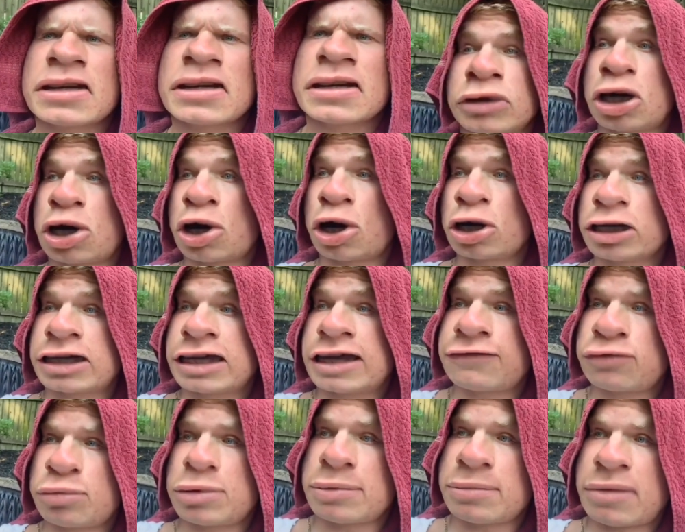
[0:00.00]
Nicola, give
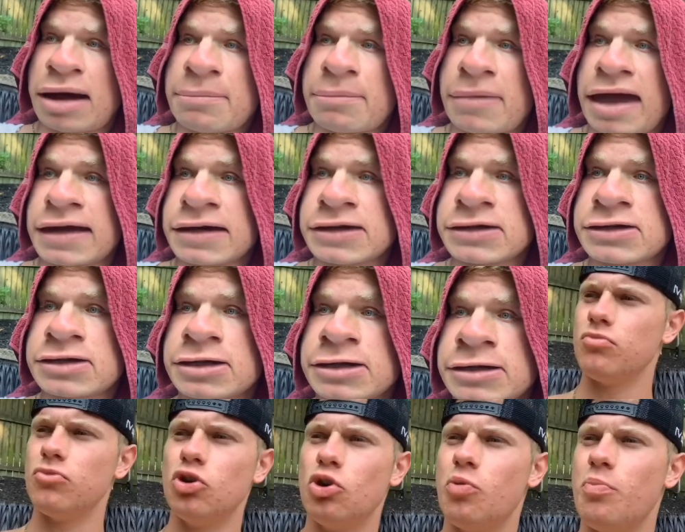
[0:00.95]
me my mask.
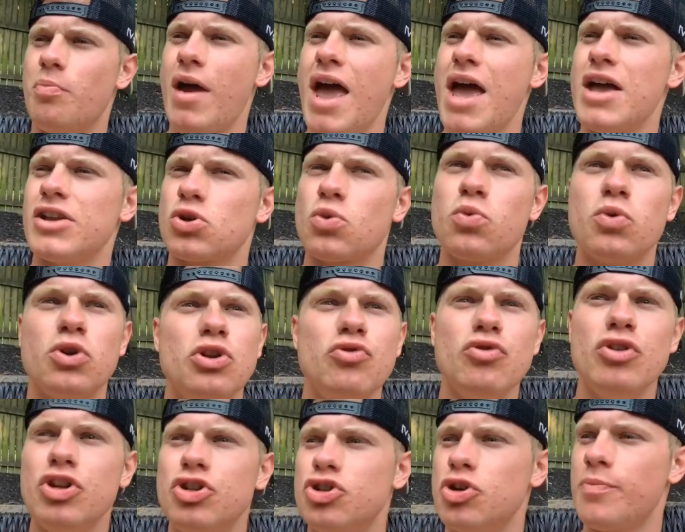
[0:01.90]
Your mask? What do you
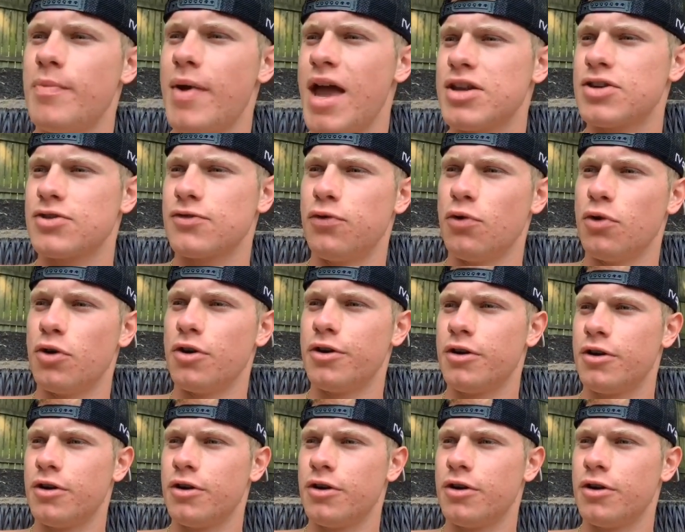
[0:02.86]
need your mask for?